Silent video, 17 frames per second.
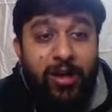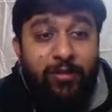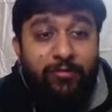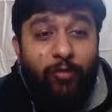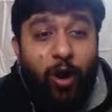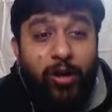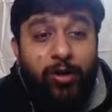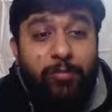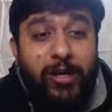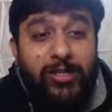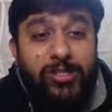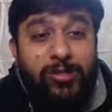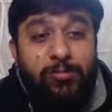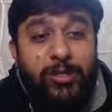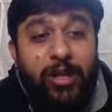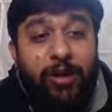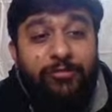What
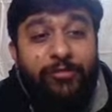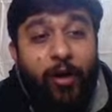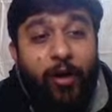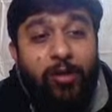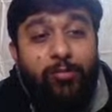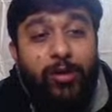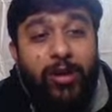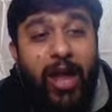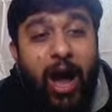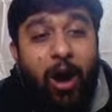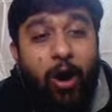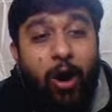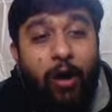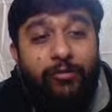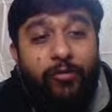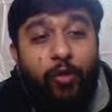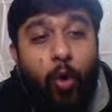must be the formula
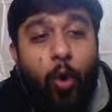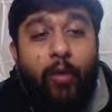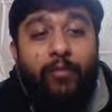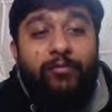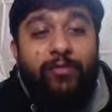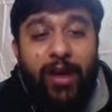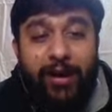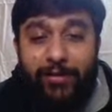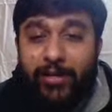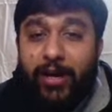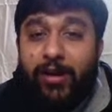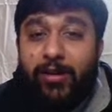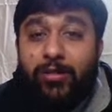of ohm vector,